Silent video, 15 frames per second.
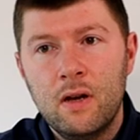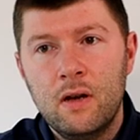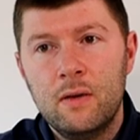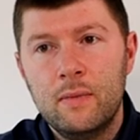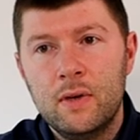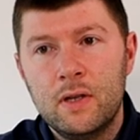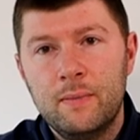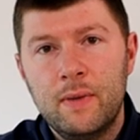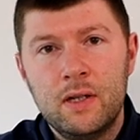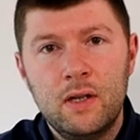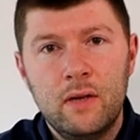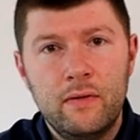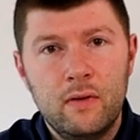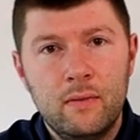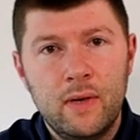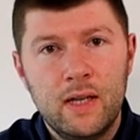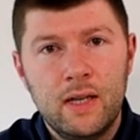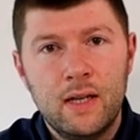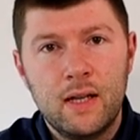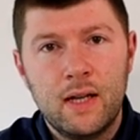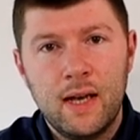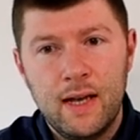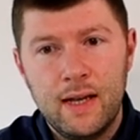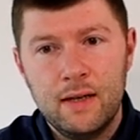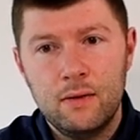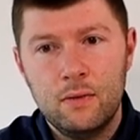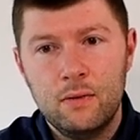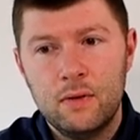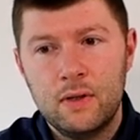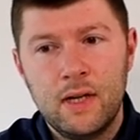um, especially if you're making
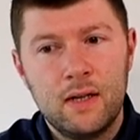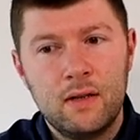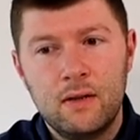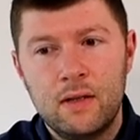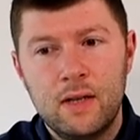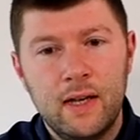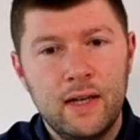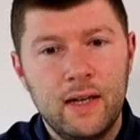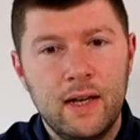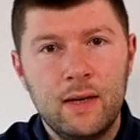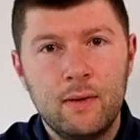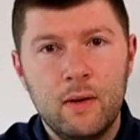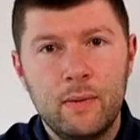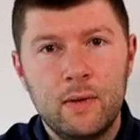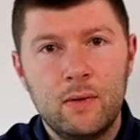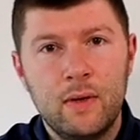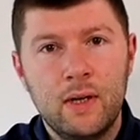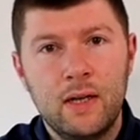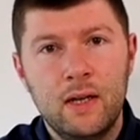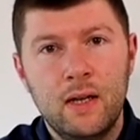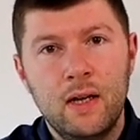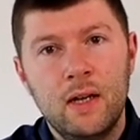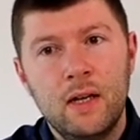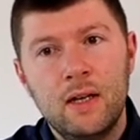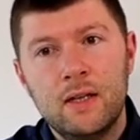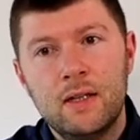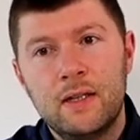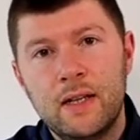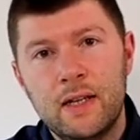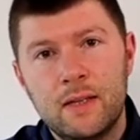candles, that could take anywhere between
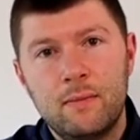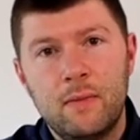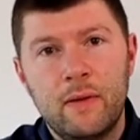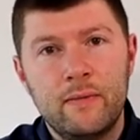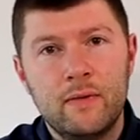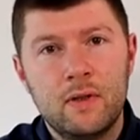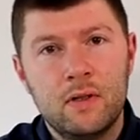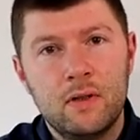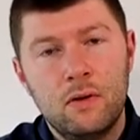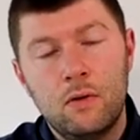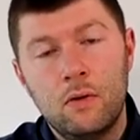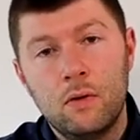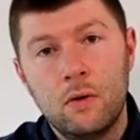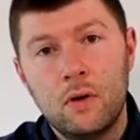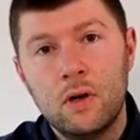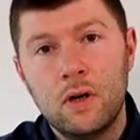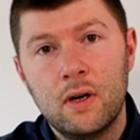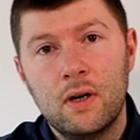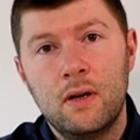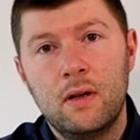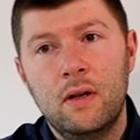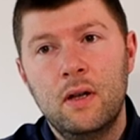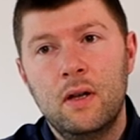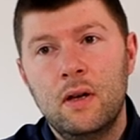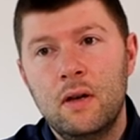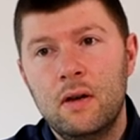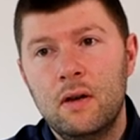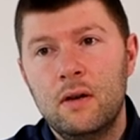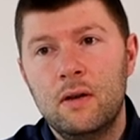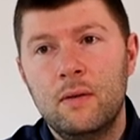six months or longer.
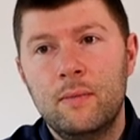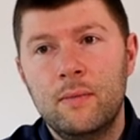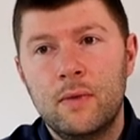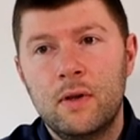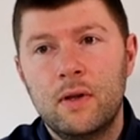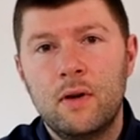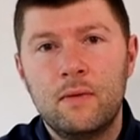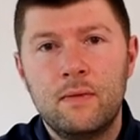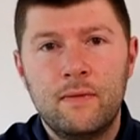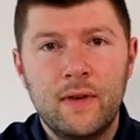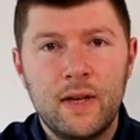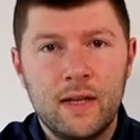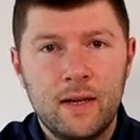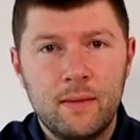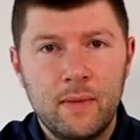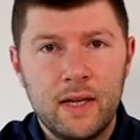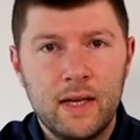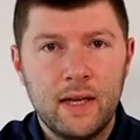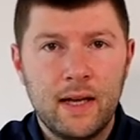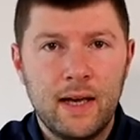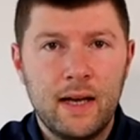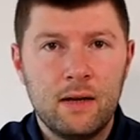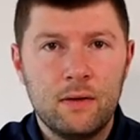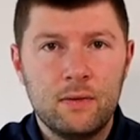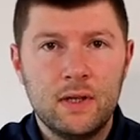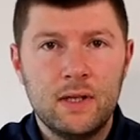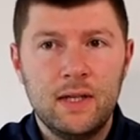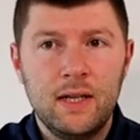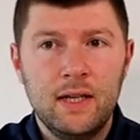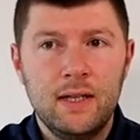Um, don't think that making candles
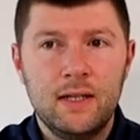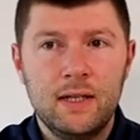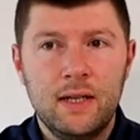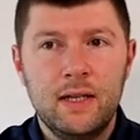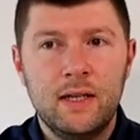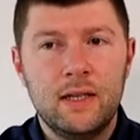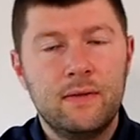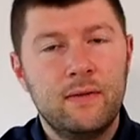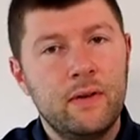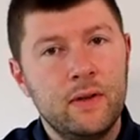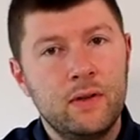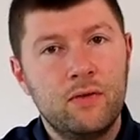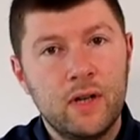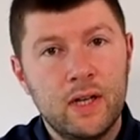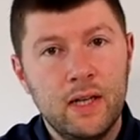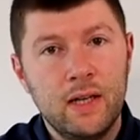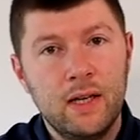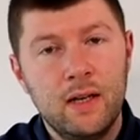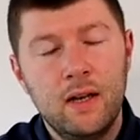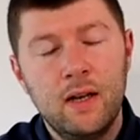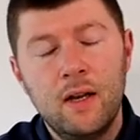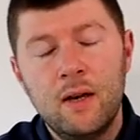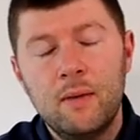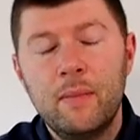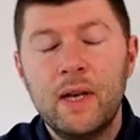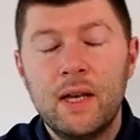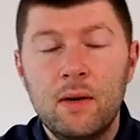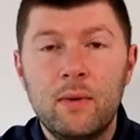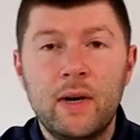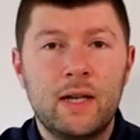is easy, it's very tricky.
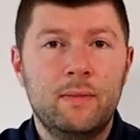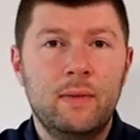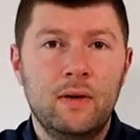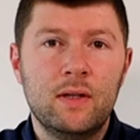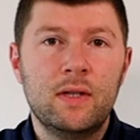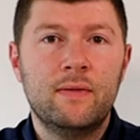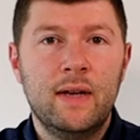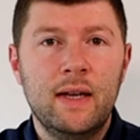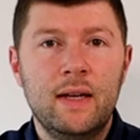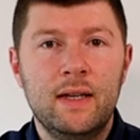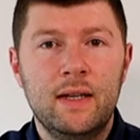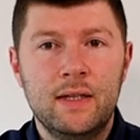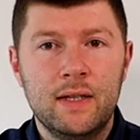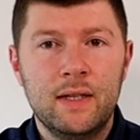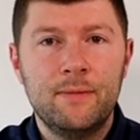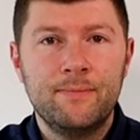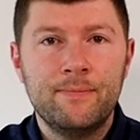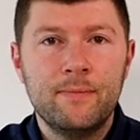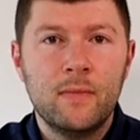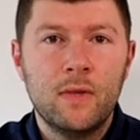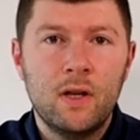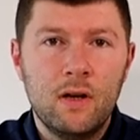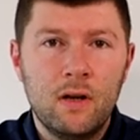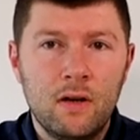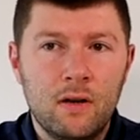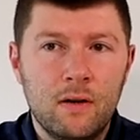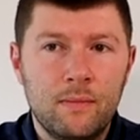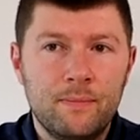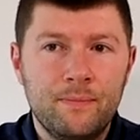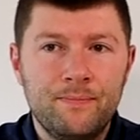Making wax melts is fairly easy.
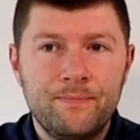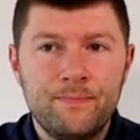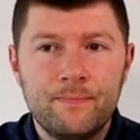Um,